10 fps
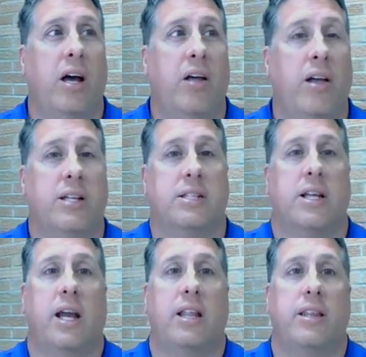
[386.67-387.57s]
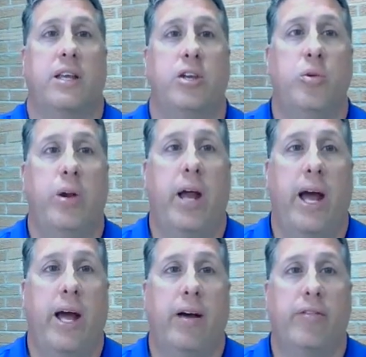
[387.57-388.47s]
uh, it's likely that you would
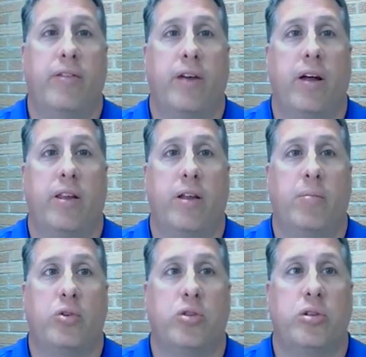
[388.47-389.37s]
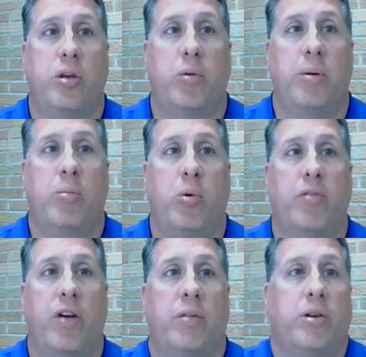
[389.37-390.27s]
have uh, that most that would be more
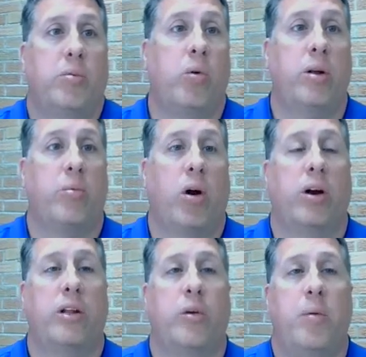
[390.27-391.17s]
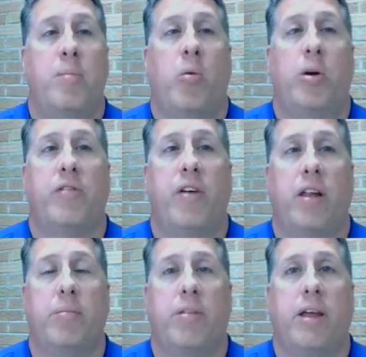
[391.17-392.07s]
developed? Good morning, Margaret. That would be more
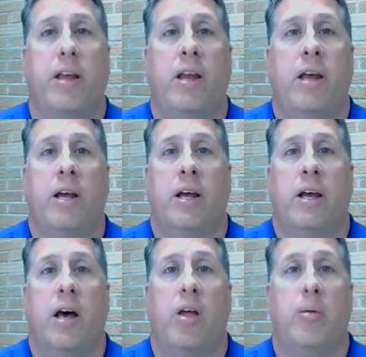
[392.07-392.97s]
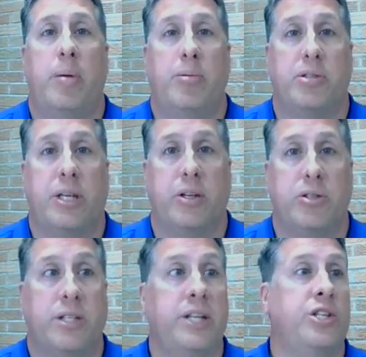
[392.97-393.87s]
developed than other people's
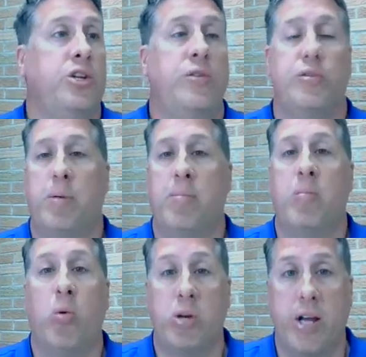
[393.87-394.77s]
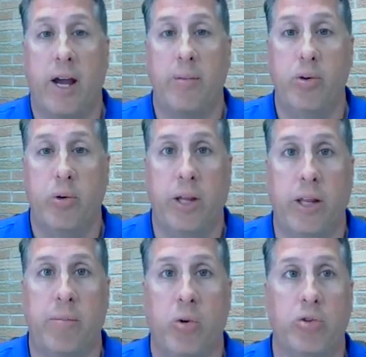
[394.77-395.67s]
skills, things that you've spent more time
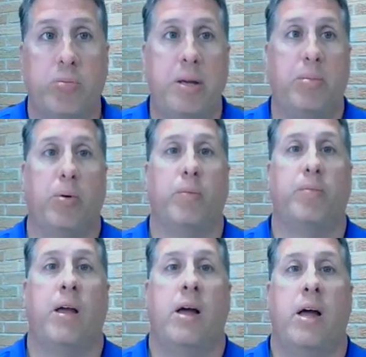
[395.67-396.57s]
doing than most people.